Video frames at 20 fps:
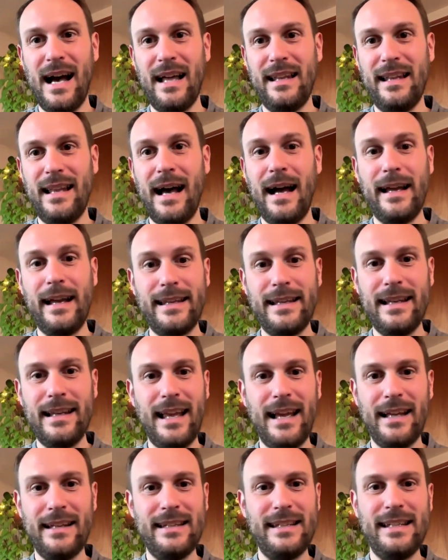
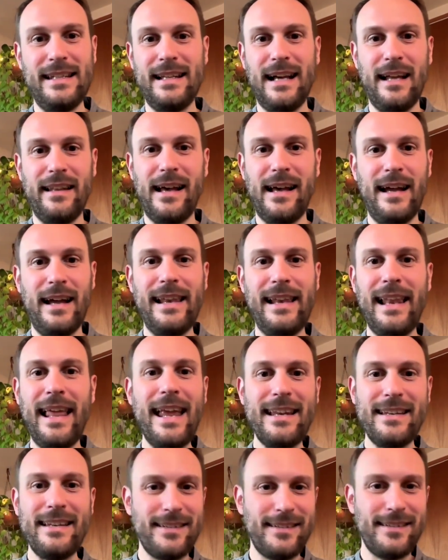
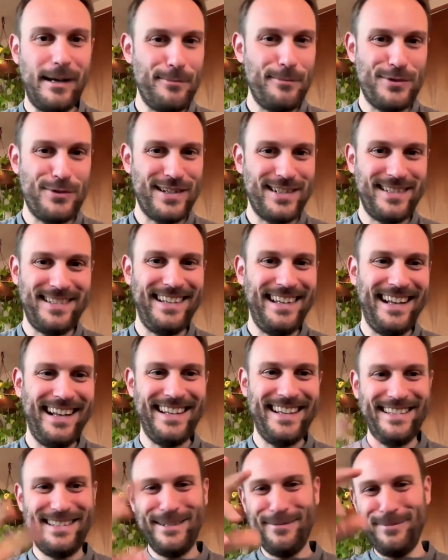annihilate subjects in
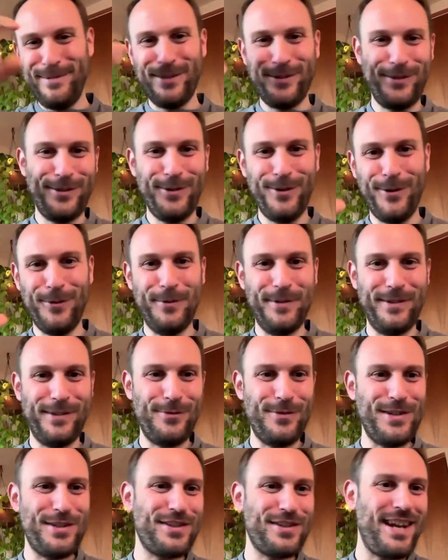IIT because you
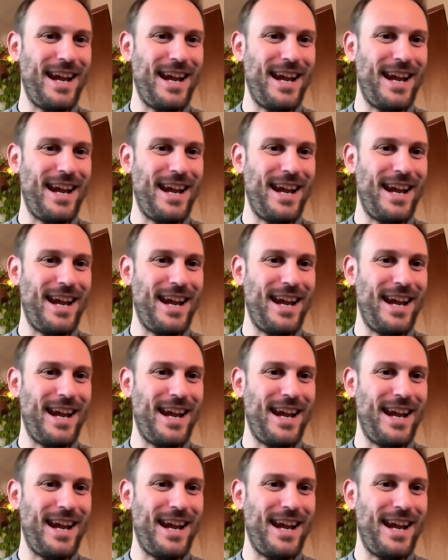always